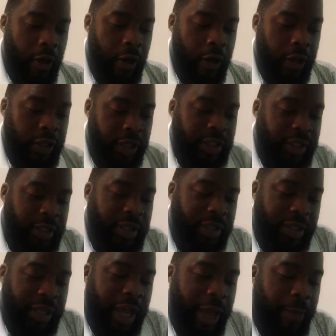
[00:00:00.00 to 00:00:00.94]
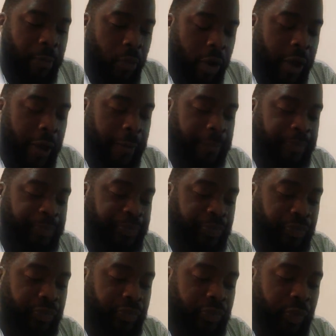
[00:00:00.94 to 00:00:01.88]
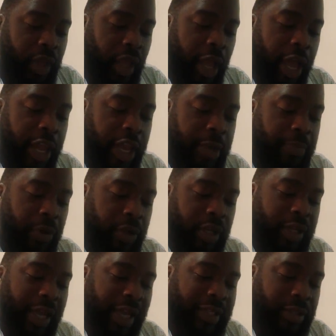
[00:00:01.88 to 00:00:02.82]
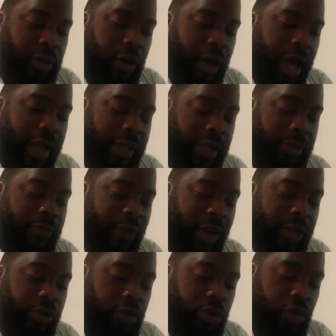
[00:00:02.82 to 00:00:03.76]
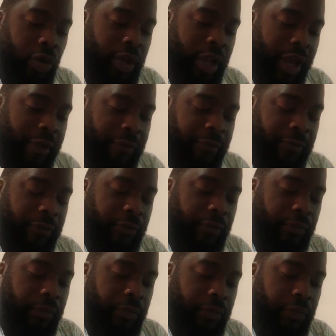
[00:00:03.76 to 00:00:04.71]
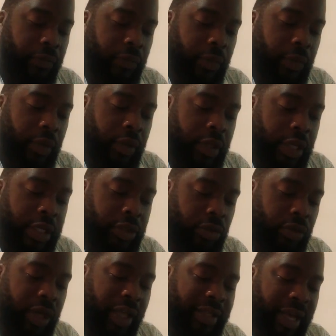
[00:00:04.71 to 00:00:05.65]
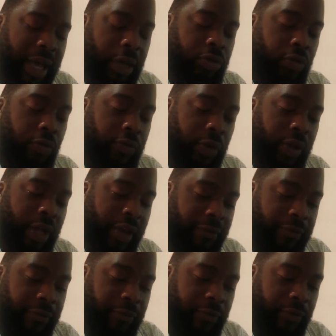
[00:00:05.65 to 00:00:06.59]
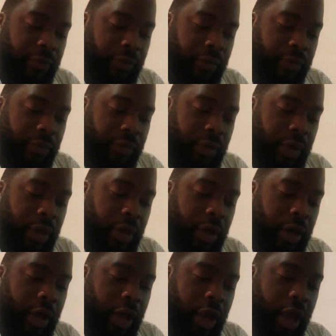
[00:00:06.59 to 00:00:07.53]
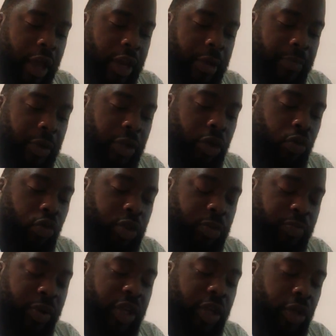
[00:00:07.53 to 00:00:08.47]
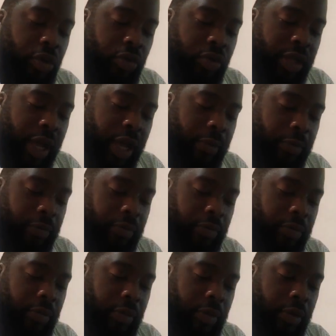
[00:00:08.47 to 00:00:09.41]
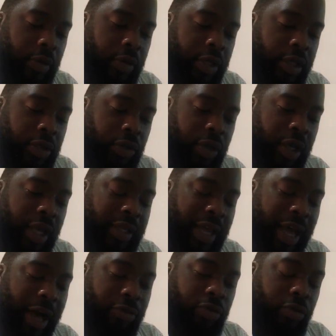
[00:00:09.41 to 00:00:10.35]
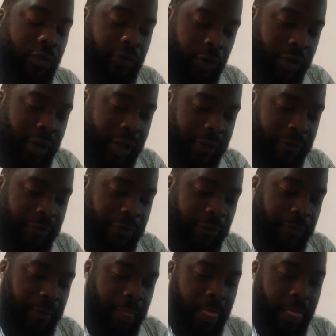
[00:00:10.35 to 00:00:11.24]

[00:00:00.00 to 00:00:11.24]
This is a time where anybody that is not adding value to your life needs to get out of your life. Anybody who is bringing you down needs to get out of your life.